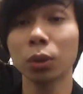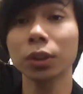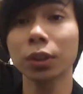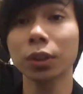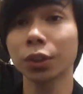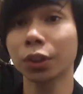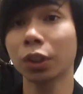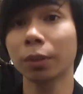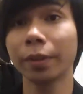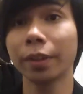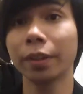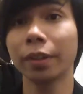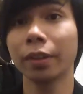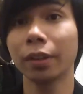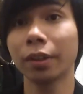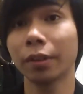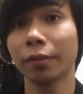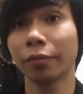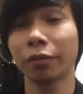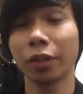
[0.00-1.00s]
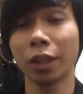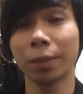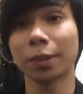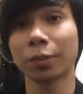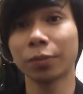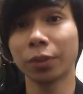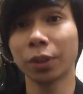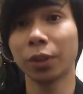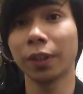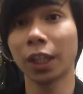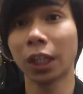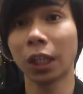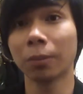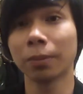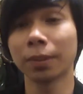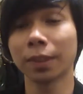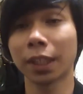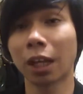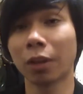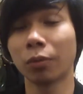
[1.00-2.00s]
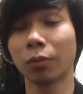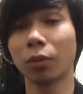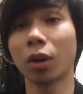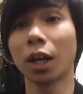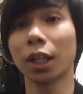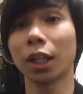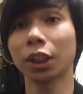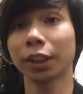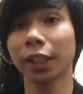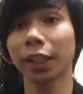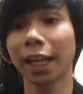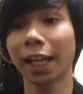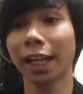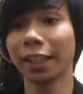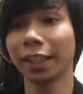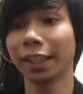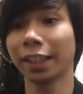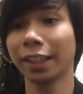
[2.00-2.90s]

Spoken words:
are some of the famous video games that I've watched, and